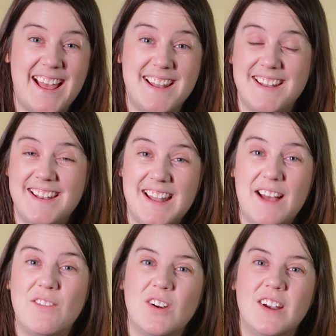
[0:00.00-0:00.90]
and
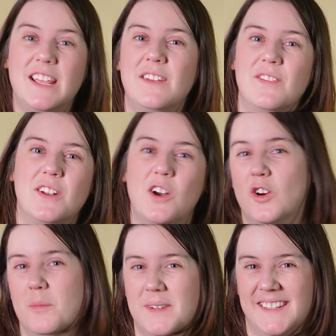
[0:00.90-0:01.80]
never even
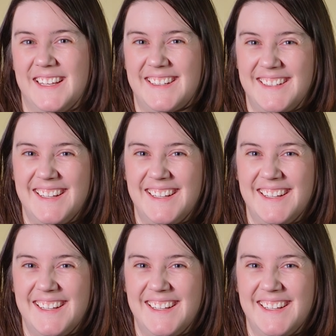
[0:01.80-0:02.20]
opened it.